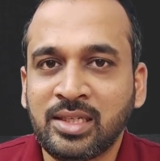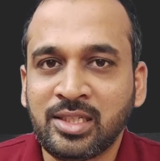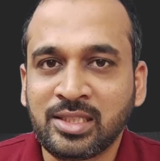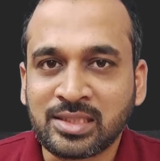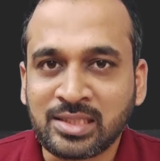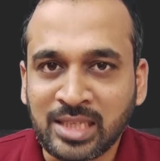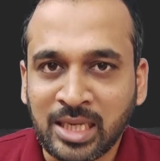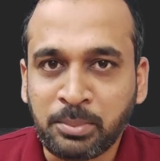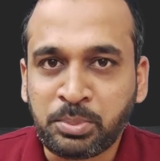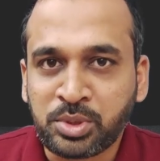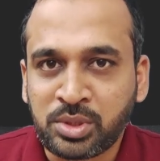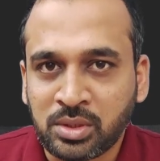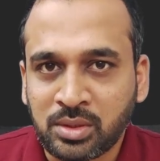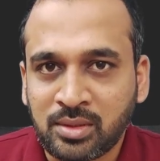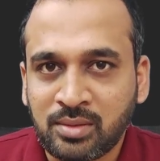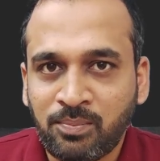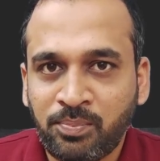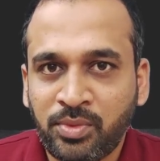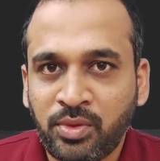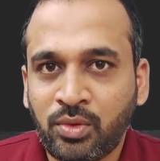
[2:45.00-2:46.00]

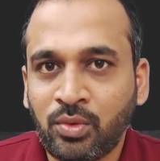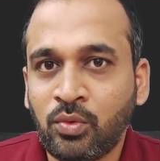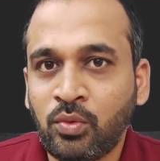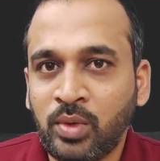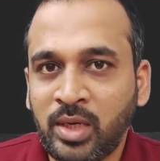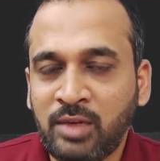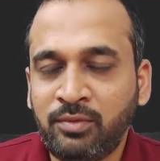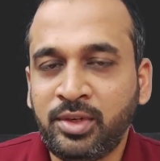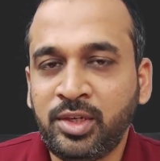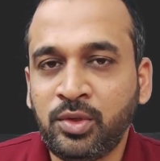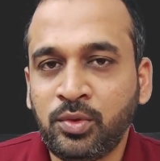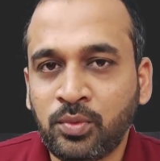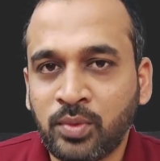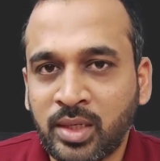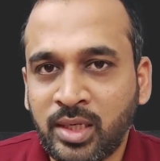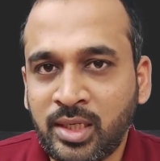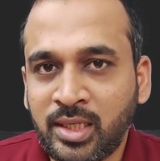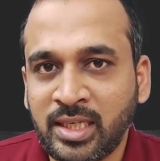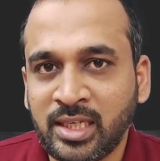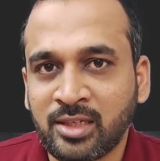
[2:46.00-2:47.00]
snapshot. So whatever you
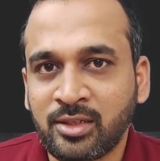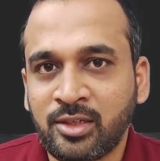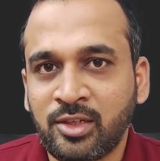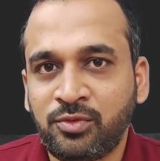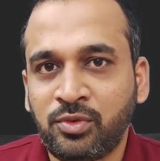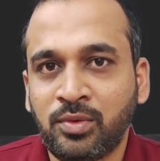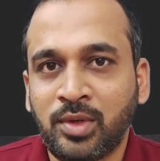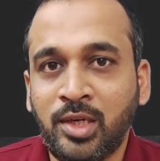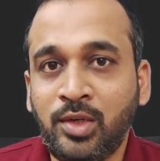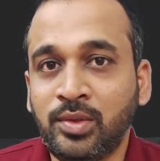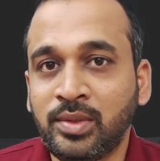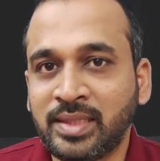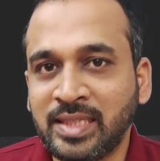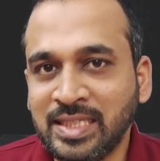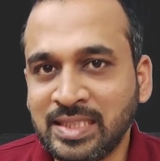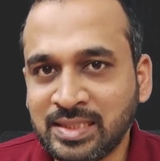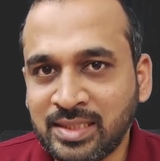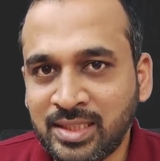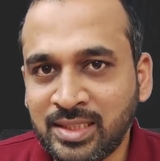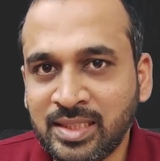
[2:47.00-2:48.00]
want here, if you want to
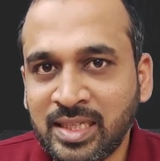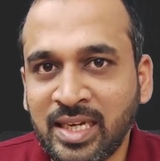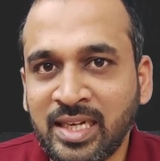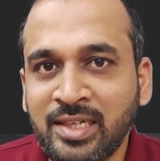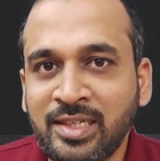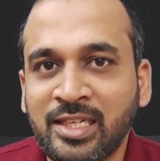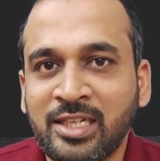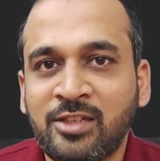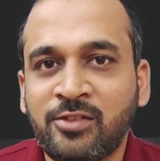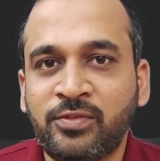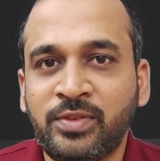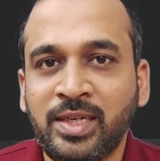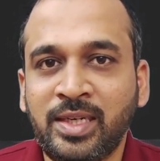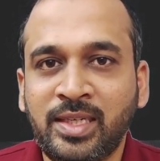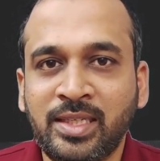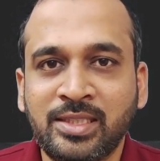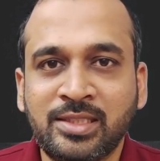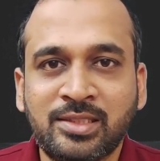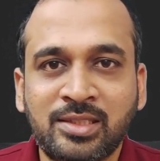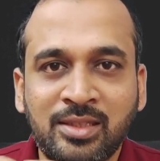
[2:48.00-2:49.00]
reset the entire
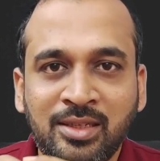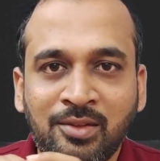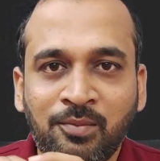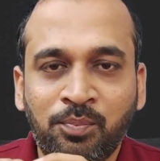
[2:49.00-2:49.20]
filters,